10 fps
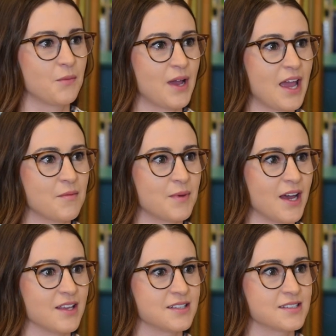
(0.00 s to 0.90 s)
way I
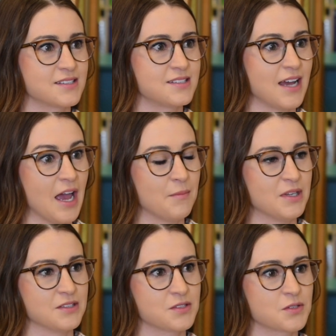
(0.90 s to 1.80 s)
balance
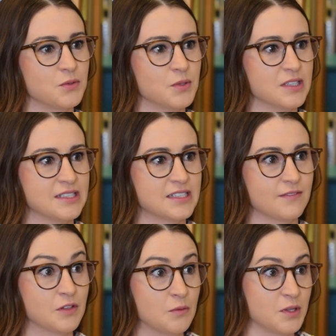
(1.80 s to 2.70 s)
time in school is
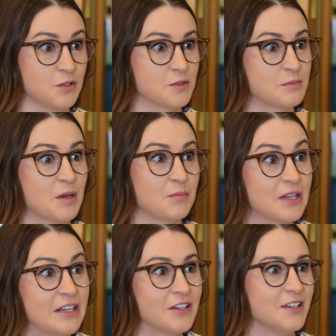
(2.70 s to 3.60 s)
definitely with the use of my
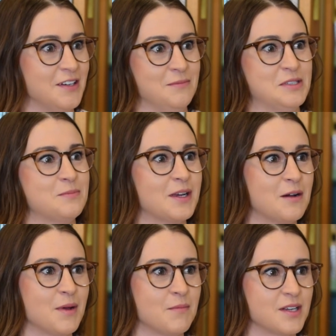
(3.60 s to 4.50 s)
planner. It's
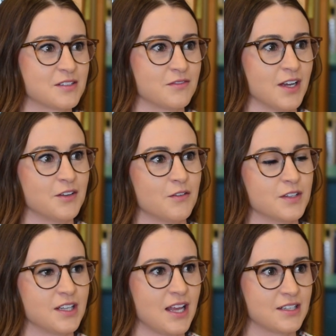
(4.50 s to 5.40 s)
become my best friend
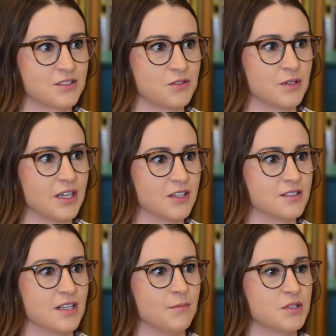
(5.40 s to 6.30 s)
over the last 2
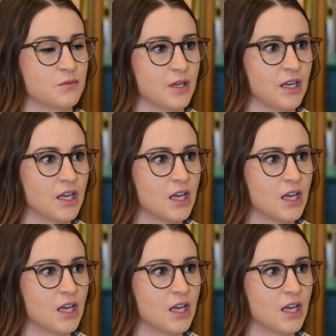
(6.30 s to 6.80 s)
years, and between